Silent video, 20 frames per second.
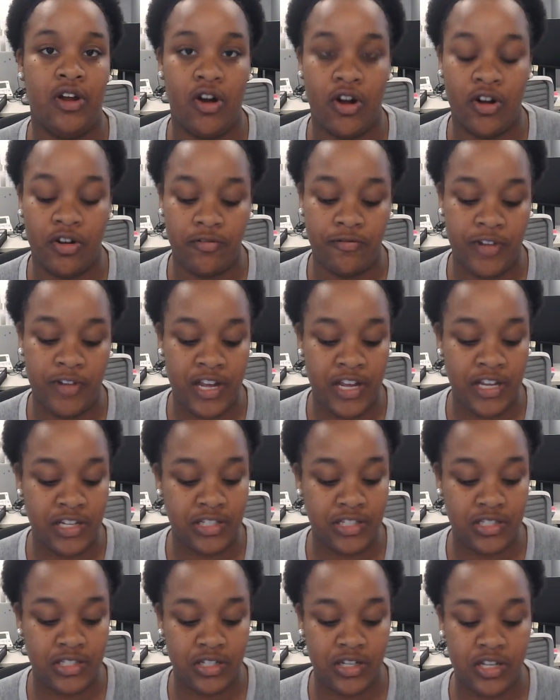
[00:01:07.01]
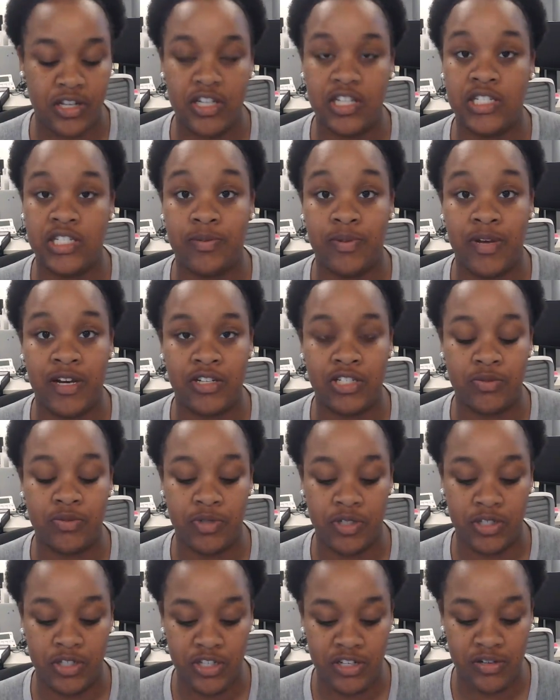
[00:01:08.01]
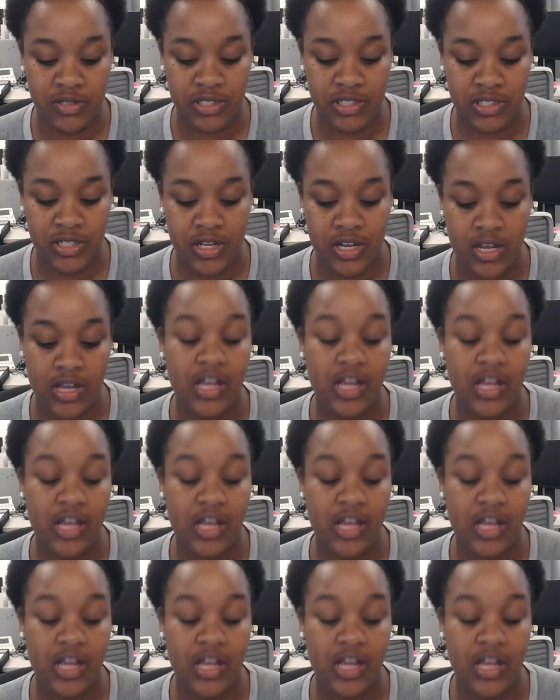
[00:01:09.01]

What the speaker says: artifacts, espoused beliefs,